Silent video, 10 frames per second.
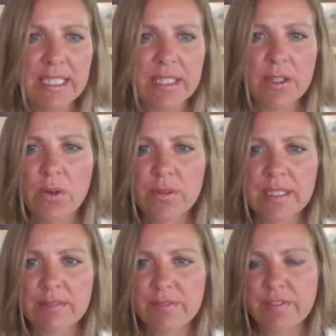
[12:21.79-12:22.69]
in
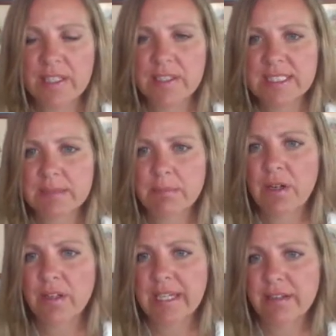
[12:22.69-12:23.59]
only a very
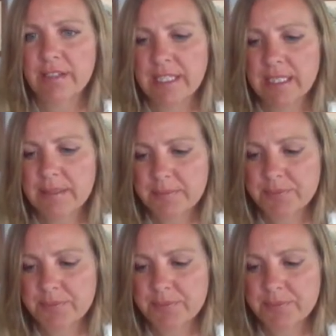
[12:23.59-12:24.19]
small area.